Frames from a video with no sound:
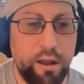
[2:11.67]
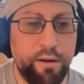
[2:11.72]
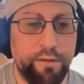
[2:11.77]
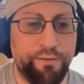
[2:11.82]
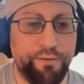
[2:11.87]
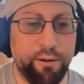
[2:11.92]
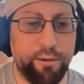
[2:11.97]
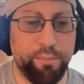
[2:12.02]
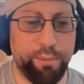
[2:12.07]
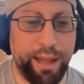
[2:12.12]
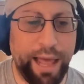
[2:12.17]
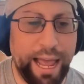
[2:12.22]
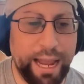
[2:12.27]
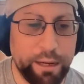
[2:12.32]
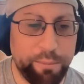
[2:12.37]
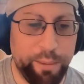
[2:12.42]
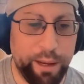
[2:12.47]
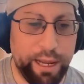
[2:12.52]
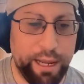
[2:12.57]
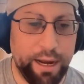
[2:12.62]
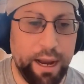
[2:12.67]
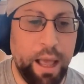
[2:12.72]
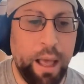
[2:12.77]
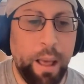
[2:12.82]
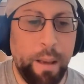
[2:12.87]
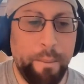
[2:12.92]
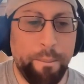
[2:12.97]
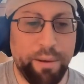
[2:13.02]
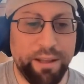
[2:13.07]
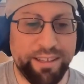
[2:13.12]
For Blackmon,
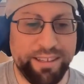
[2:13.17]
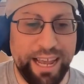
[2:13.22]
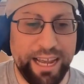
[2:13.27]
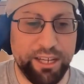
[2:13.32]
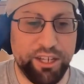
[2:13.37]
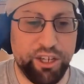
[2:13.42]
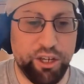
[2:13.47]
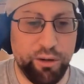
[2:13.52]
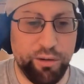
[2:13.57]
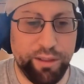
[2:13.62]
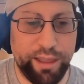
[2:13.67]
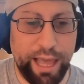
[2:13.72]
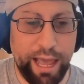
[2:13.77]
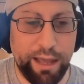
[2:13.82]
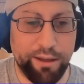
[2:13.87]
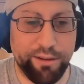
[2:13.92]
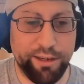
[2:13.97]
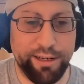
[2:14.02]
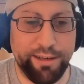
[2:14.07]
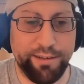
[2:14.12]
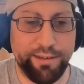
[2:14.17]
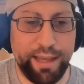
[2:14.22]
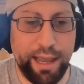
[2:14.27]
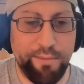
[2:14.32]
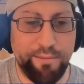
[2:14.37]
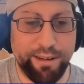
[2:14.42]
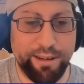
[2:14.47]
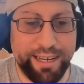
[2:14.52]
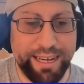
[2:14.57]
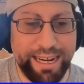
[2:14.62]
besides
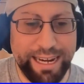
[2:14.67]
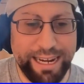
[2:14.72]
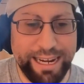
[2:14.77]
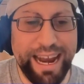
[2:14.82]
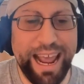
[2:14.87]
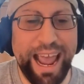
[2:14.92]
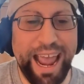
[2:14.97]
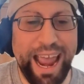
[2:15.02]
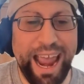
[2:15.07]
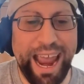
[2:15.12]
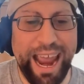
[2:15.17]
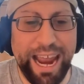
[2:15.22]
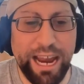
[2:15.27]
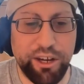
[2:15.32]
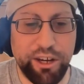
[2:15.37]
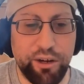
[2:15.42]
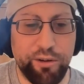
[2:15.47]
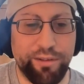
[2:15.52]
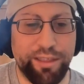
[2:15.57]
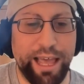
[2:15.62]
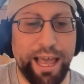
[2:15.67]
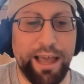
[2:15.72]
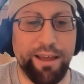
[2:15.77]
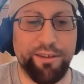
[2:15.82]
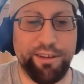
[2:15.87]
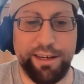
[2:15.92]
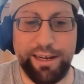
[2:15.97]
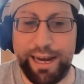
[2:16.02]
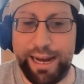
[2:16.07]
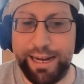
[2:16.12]
2017 and
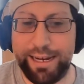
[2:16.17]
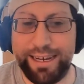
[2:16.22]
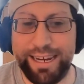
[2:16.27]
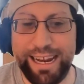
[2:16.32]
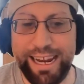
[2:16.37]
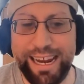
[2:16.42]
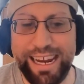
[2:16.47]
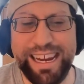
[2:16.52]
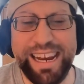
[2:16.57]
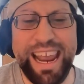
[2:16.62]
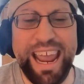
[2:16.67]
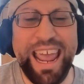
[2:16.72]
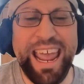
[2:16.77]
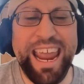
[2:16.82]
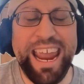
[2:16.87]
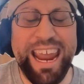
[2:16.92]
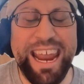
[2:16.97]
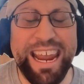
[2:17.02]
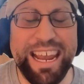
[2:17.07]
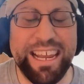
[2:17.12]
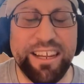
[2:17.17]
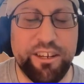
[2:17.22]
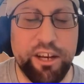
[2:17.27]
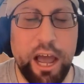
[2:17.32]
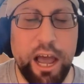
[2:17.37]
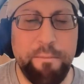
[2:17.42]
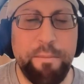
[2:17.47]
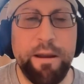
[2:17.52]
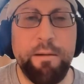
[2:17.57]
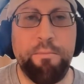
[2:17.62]
2018, he has
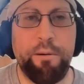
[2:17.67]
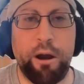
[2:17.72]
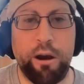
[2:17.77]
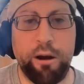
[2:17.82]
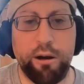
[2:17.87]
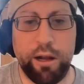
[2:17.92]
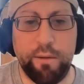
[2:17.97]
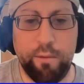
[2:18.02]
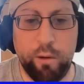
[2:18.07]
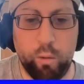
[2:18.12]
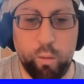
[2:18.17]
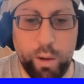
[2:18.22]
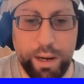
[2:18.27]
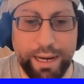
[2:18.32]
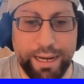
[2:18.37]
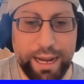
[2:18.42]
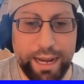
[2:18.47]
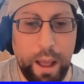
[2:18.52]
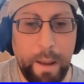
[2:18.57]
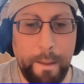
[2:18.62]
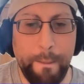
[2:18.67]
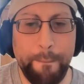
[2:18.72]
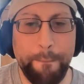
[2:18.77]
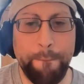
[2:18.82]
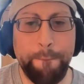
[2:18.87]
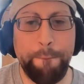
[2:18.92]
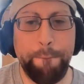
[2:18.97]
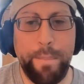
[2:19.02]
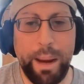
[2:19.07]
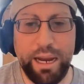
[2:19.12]
not been part of a winning
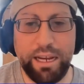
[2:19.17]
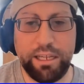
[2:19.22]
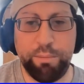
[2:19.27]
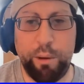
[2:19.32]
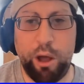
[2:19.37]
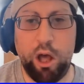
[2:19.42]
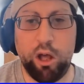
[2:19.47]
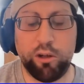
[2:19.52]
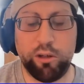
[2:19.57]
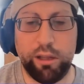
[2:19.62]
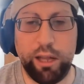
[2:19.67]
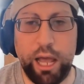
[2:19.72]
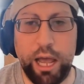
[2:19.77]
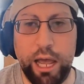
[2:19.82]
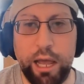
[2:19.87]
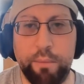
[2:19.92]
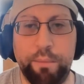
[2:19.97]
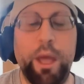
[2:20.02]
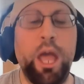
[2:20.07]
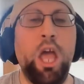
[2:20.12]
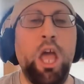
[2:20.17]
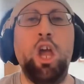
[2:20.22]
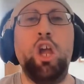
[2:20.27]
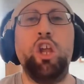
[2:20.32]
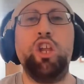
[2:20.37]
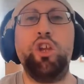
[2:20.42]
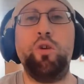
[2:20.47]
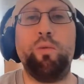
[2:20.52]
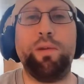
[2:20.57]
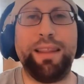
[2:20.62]
baseball club.
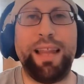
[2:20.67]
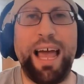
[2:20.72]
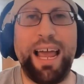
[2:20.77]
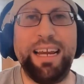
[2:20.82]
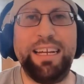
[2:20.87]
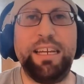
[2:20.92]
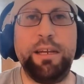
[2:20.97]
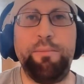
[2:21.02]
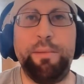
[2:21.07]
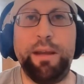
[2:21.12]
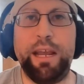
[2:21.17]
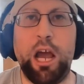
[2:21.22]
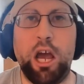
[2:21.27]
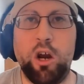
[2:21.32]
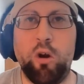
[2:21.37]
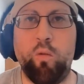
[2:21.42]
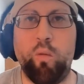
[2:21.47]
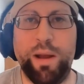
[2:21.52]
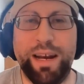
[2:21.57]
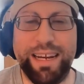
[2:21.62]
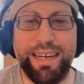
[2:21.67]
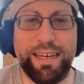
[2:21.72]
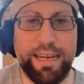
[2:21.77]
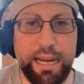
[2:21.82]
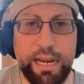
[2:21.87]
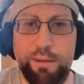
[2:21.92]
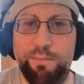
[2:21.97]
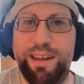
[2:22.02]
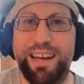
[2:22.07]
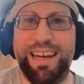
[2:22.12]
You would like to be on a winning
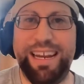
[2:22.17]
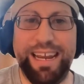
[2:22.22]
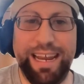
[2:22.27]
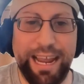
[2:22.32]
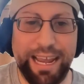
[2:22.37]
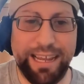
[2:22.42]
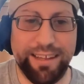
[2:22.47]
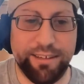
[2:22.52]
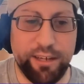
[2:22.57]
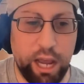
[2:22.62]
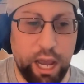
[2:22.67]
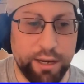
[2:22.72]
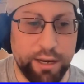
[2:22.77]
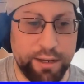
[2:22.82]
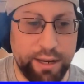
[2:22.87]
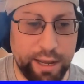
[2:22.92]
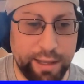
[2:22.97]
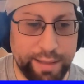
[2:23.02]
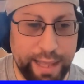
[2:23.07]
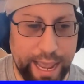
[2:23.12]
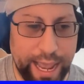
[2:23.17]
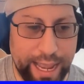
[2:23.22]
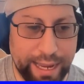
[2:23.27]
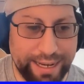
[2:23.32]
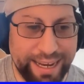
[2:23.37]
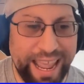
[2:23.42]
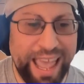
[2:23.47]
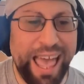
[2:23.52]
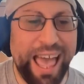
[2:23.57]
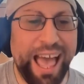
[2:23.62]
team, and he has not done that.
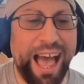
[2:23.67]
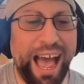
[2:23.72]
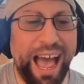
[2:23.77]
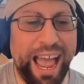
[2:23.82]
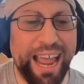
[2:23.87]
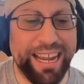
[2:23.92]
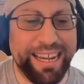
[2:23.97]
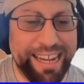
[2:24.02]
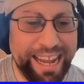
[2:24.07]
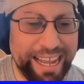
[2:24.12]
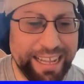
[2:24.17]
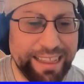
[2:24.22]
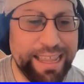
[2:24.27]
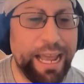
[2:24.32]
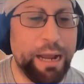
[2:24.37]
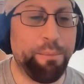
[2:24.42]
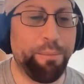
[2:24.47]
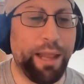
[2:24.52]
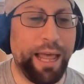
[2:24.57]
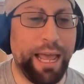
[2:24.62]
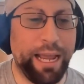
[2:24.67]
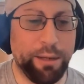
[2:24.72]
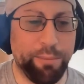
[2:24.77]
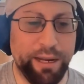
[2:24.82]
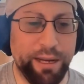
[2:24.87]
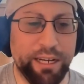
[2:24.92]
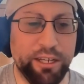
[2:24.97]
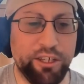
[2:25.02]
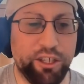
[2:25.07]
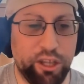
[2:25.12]
I get that
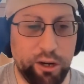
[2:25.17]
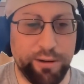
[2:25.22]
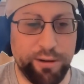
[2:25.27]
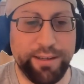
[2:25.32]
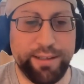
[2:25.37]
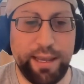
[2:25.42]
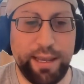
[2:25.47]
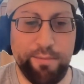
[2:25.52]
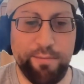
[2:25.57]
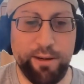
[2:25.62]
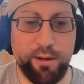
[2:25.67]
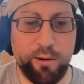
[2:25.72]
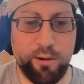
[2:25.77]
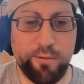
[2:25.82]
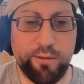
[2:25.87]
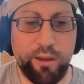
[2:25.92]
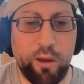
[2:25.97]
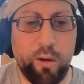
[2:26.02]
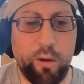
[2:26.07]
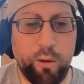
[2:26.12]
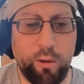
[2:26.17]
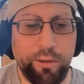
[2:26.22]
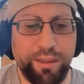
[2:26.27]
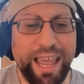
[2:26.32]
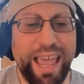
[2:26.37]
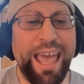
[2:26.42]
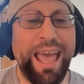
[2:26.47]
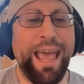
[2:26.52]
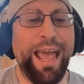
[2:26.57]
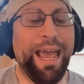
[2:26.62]
Blackmon is 37 years old,
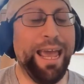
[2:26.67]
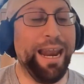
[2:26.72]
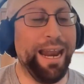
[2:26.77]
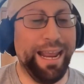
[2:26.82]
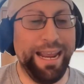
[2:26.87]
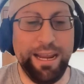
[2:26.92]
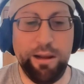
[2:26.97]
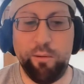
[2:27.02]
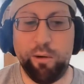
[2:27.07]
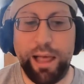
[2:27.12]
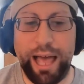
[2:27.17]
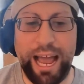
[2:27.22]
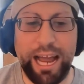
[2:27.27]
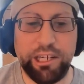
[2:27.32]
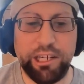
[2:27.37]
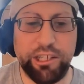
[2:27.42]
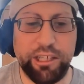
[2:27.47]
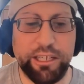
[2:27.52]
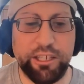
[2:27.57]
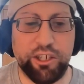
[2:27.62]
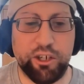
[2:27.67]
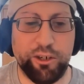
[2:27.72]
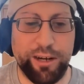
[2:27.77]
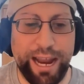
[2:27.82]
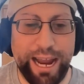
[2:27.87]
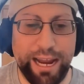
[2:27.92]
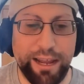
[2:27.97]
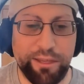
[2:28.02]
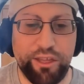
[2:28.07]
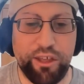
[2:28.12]
and he will actually turn
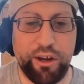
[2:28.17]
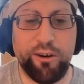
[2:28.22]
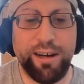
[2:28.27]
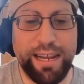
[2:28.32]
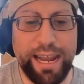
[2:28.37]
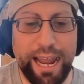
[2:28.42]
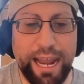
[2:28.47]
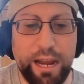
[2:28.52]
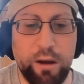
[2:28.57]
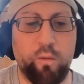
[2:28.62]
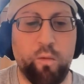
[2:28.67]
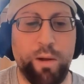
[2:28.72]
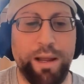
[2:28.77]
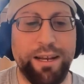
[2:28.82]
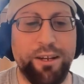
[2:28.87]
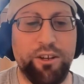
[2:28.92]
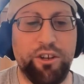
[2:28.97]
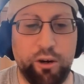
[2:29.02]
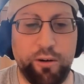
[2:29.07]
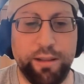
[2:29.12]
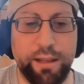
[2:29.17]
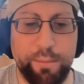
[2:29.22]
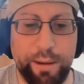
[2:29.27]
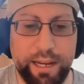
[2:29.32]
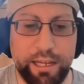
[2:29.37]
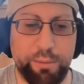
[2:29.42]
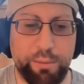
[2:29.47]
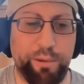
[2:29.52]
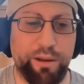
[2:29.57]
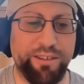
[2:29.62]
38 during the
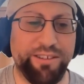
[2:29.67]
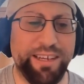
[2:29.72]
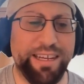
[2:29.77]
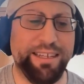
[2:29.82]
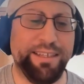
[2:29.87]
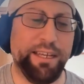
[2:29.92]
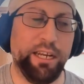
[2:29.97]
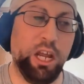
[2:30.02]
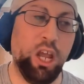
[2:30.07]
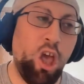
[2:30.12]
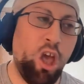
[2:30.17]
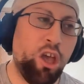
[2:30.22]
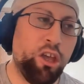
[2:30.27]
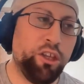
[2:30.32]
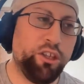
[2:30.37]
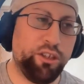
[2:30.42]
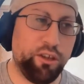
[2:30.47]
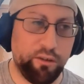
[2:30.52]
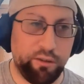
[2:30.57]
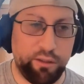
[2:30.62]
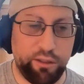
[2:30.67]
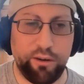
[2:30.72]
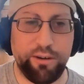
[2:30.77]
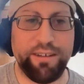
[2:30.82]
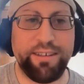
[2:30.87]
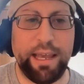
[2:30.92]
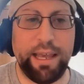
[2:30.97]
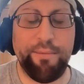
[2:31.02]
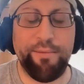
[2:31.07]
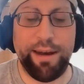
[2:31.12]
baseball season. So
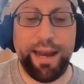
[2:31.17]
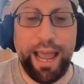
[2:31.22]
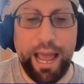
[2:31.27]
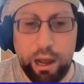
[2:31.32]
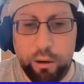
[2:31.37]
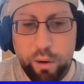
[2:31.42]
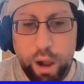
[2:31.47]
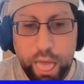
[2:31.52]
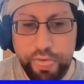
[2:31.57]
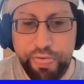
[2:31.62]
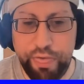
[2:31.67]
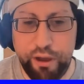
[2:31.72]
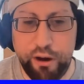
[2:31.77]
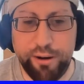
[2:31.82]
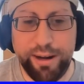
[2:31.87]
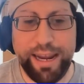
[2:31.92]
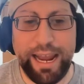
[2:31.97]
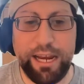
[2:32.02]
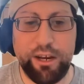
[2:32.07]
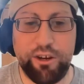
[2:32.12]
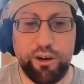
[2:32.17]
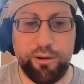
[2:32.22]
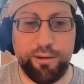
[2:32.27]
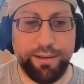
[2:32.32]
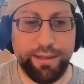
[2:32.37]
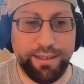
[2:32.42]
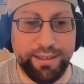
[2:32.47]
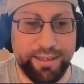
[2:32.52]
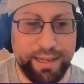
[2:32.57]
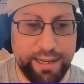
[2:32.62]
37 now, 38 during
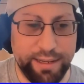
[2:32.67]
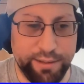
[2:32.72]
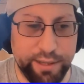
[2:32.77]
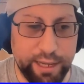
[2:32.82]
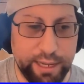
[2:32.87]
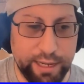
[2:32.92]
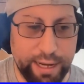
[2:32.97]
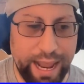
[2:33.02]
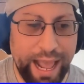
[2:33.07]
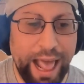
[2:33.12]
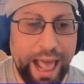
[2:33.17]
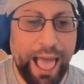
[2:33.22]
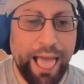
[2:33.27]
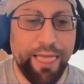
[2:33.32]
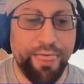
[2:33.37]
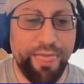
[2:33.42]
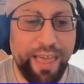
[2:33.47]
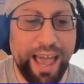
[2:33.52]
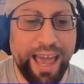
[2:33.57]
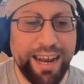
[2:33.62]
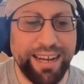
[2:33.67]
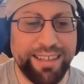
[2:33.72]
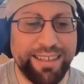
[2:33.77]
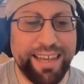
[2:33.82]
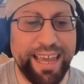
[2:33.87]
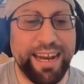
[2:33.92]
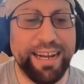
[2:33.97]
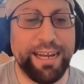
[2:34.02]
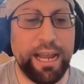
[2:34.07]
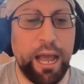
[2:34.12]
the season. That is
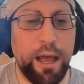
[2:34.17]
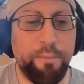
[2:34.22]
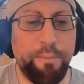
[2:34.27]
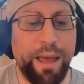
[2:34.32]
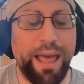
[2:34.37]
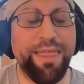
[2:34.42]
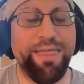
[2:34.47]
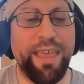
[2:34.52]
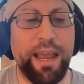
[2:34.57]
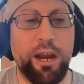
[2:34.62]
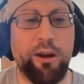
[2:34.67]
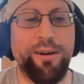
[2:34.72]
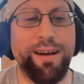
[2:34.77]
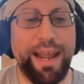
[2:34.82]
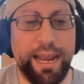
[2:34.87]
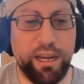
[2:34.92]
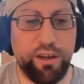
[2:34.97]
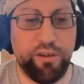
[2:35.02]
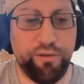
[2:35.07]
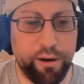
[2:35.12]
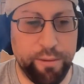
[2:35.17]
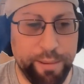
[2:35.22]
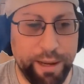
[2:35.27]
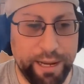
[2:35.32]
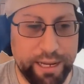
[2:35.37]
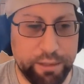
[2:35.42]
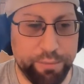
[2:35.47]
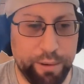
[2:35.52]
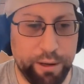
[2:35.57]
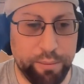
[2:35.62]
getting up there in age for a
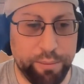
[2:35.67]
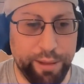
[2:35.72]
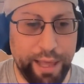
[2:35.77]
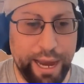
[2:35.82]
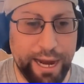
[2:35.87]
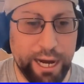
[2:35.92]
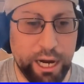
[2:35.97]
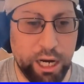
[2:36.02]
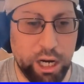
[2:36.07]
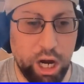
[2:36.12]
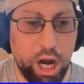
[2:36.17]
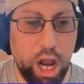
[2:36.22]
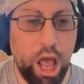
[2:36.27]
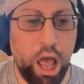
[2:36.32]
baseball player.